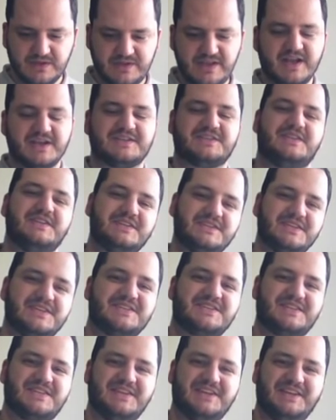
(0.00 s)
yes, this
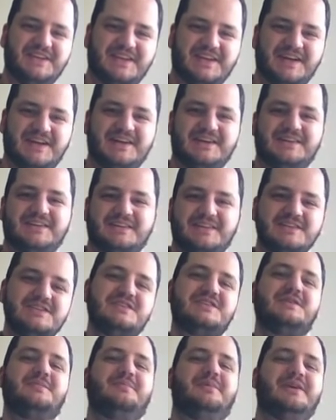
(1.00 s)
is the